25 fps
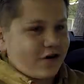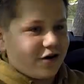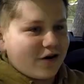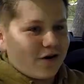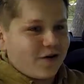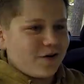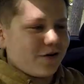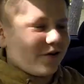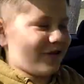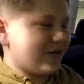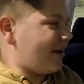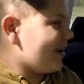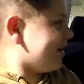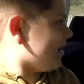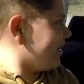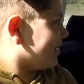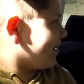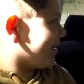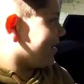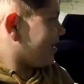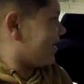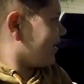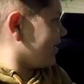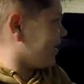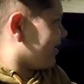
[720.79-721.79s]
it out in the end,
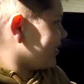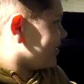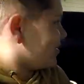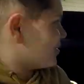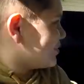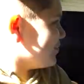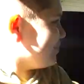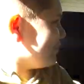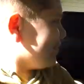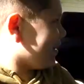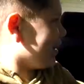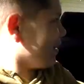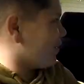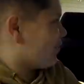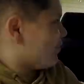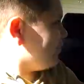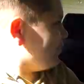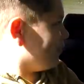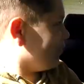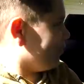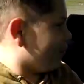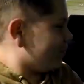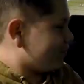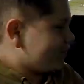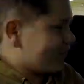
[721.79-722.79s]
got on some
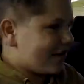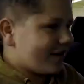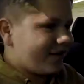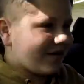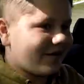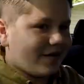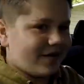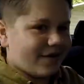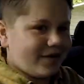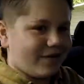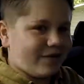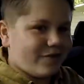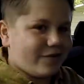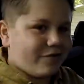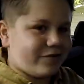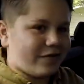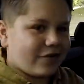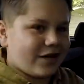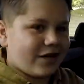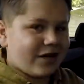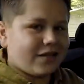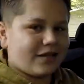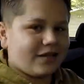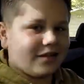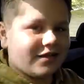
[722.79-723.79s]
monofilament, and
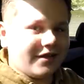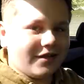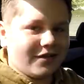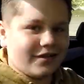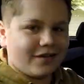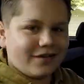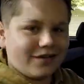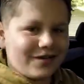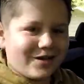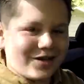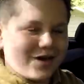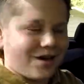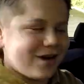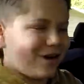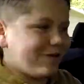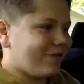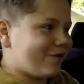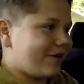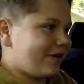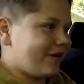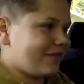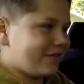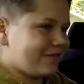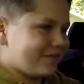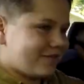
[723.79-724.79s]
finally caught
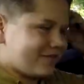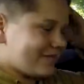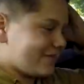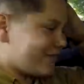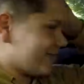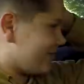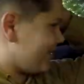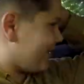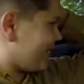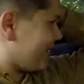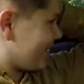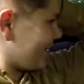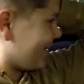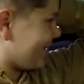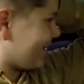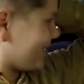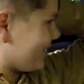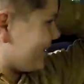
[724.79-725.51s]
one. Finally